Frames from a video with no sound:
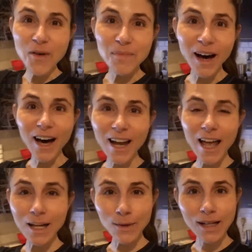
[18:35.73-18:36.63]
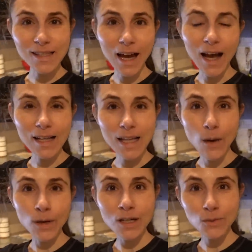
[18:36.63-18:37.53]
But anyways, guys, I
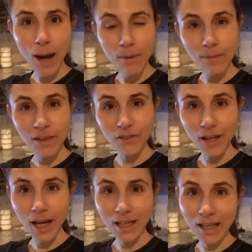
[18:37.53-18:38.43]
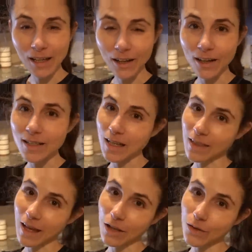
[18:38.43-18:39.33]
wanted to wrap up the vlog here and say
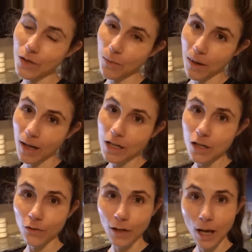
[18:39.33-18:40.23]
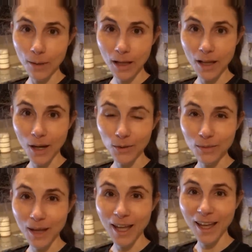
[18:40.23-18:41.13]
thank you so much for coming along with
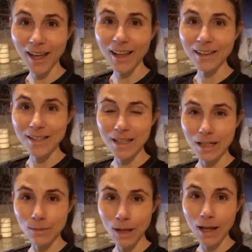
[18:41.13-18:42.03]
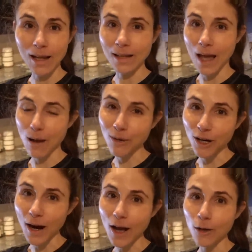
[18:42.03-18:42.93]
me and listening to me
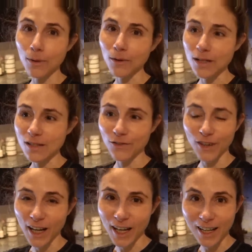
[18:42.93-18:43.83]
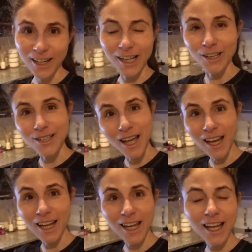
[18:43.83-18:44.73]
yammer. I hope it was fun and
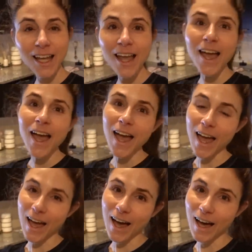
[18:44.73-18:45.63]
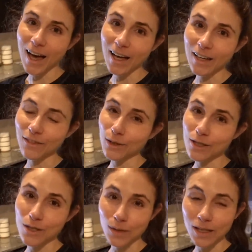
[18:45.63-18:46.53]
entertaining. And if you
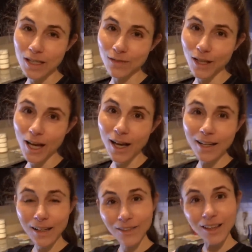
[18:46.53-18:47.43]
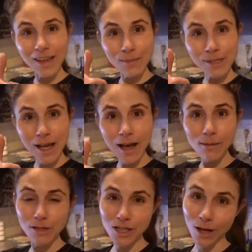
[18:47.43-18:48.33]
enjoyed this vlog, give it a thumbs
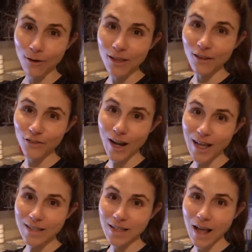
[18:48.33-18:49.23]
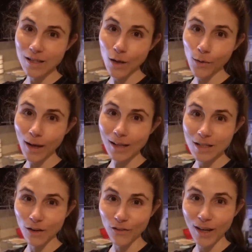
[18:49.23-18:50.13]
up, share it with your friends, and as always,
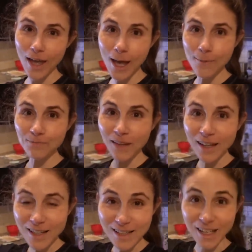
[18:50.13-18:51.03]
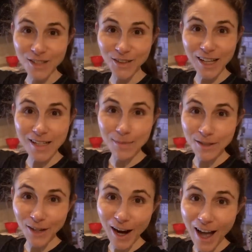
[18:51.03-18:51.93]
don't forget, sunscreen and
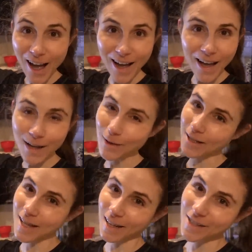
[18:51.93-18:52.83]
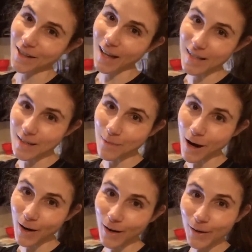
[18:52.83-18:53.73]
subscribe. I'll talk to you guys
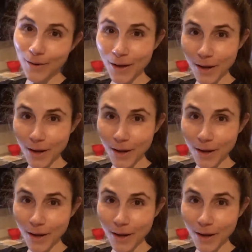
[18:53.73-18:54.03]
tomorrow.